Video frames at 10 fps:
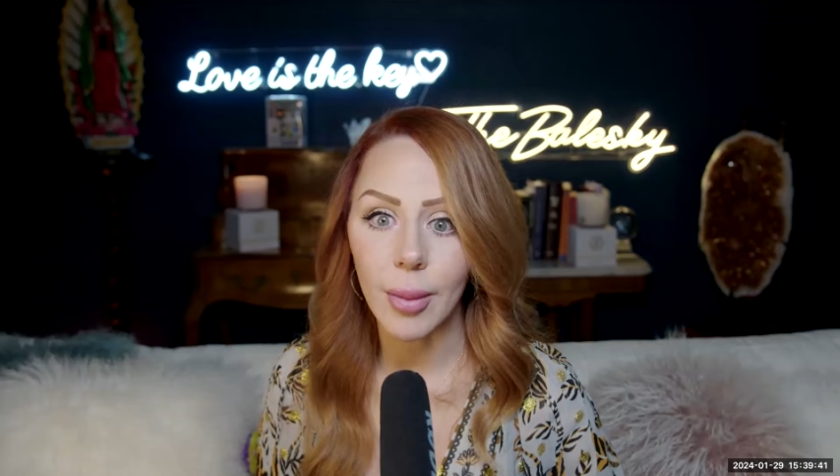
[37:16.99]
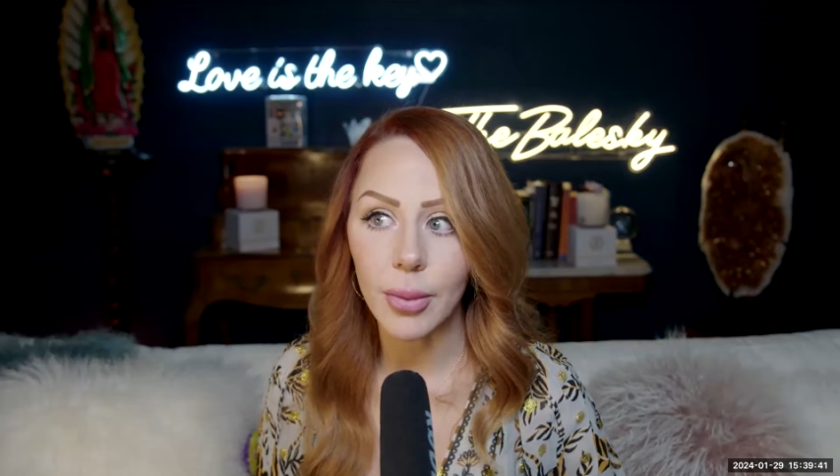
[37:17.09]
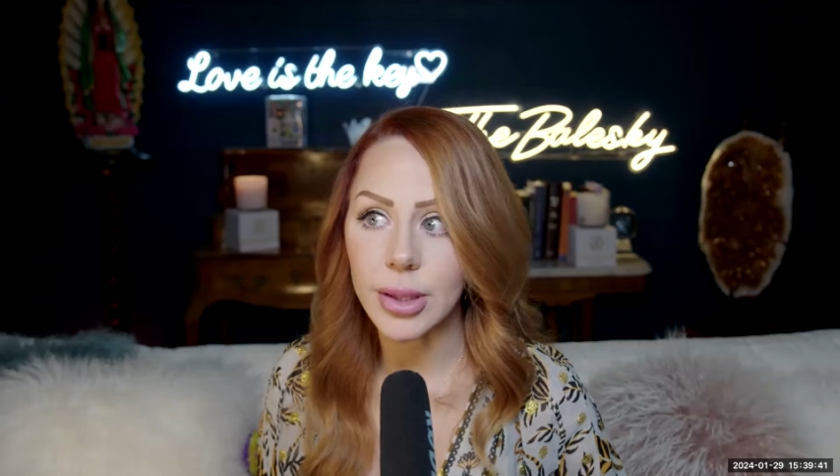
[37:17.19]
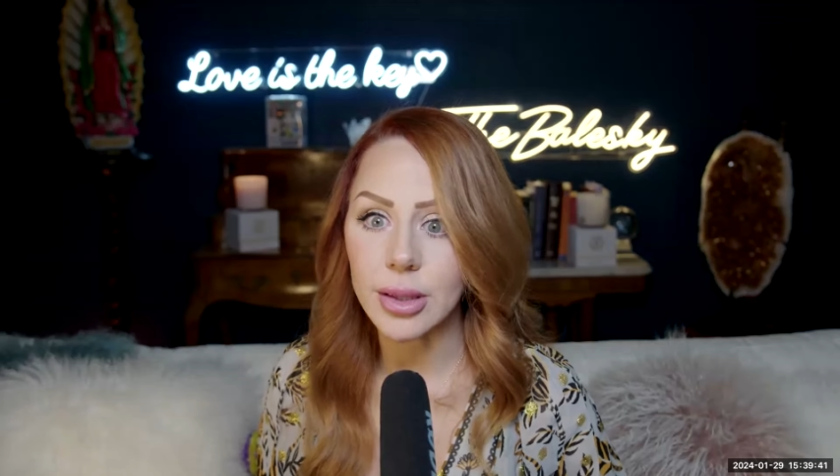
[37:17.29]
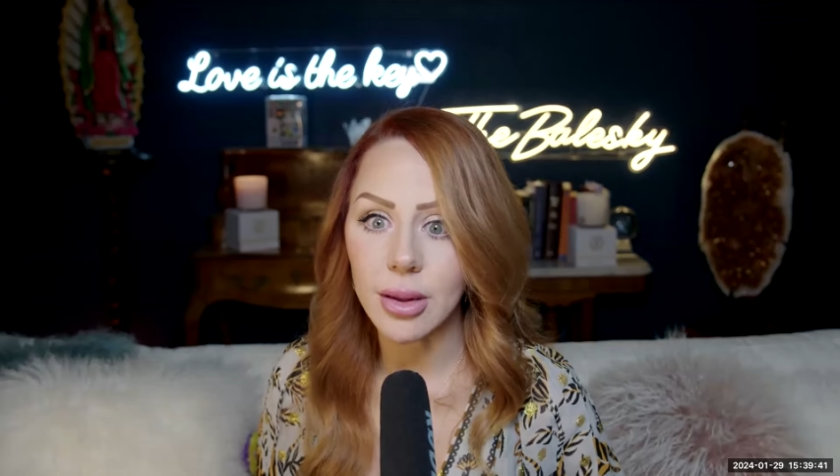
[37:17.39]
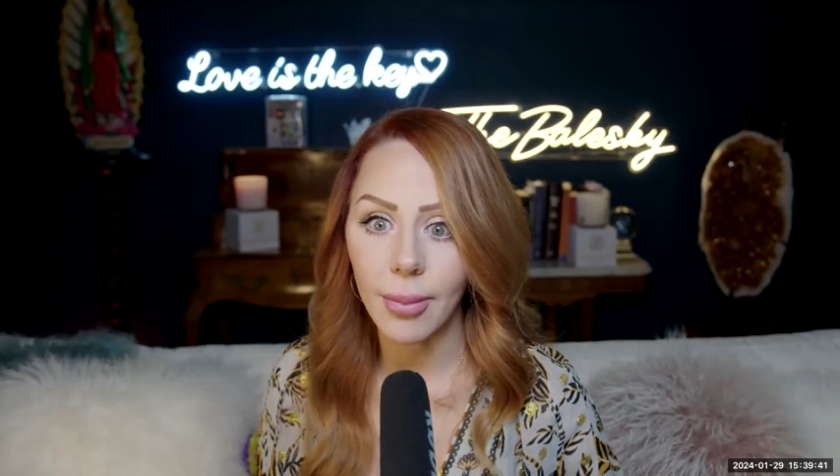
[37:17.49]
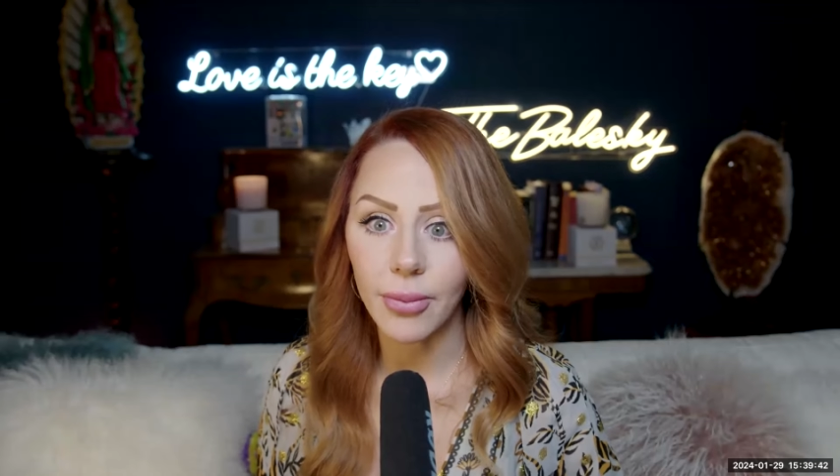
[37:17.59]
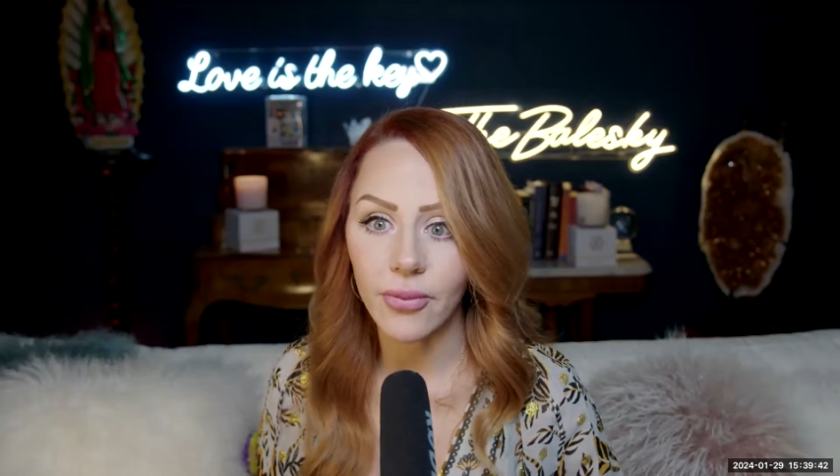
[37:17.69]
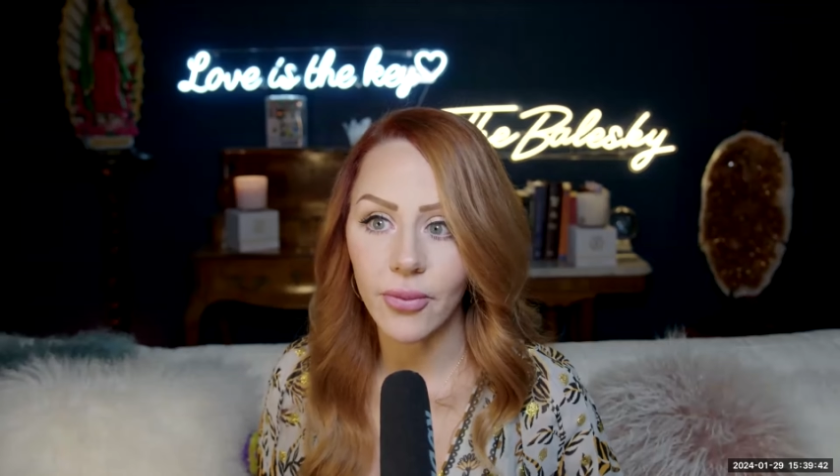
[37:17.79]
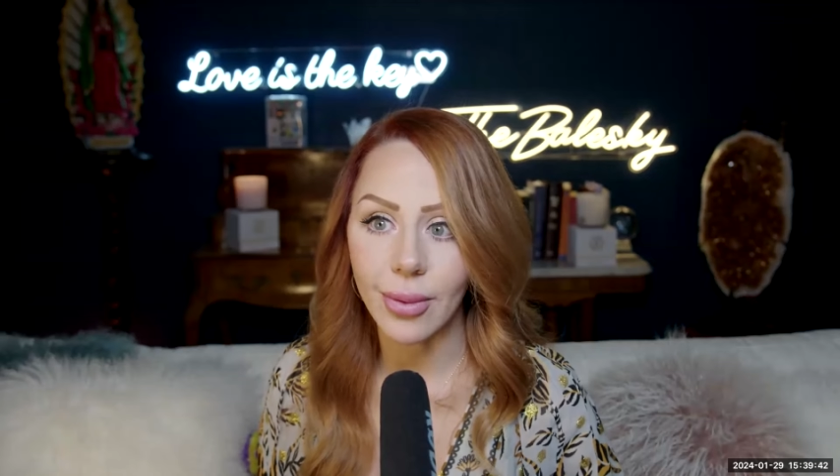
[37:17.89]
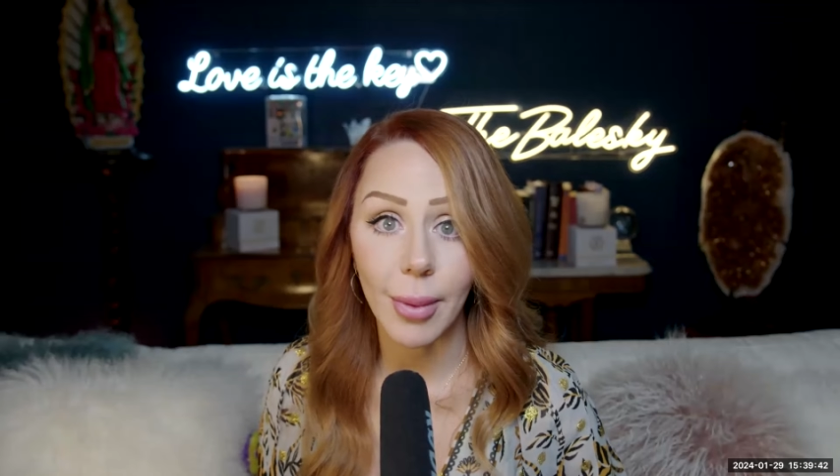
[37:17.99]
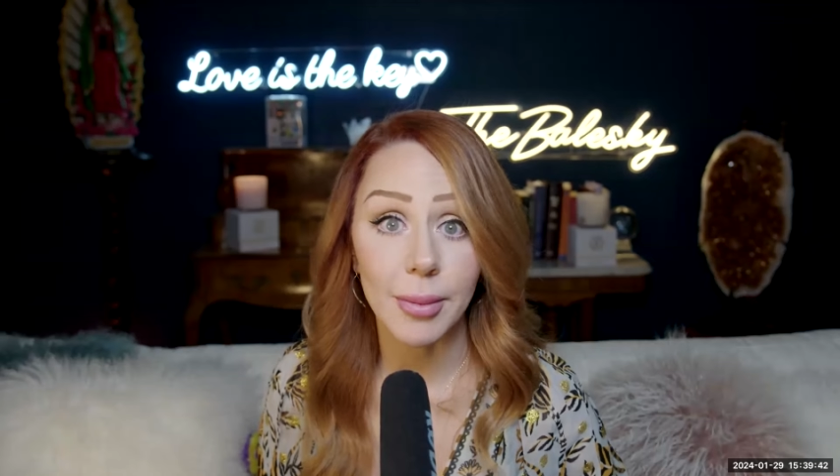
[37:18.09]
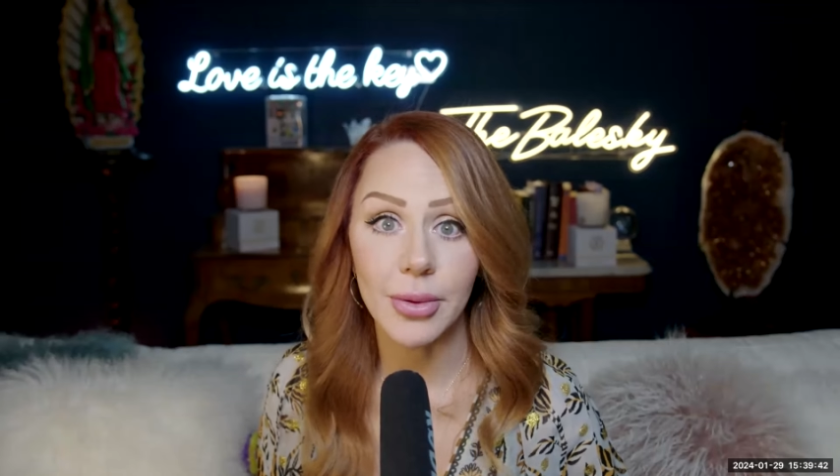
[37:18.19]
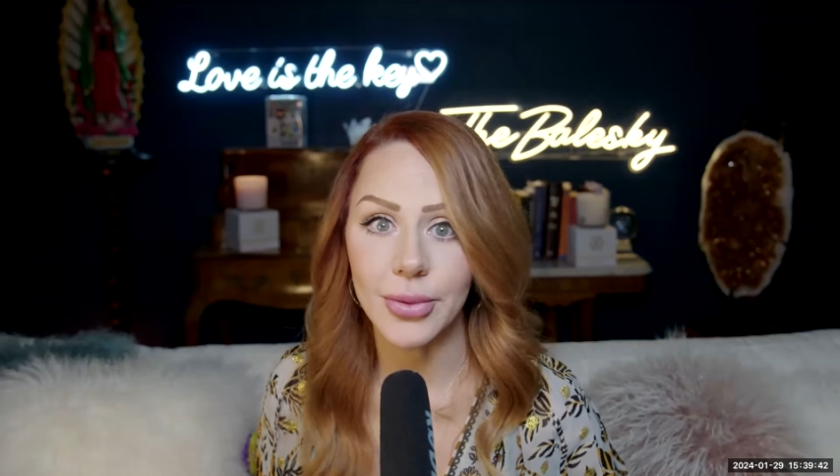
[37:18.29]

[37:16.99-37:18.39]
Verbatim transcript: maybe we stopped for maybe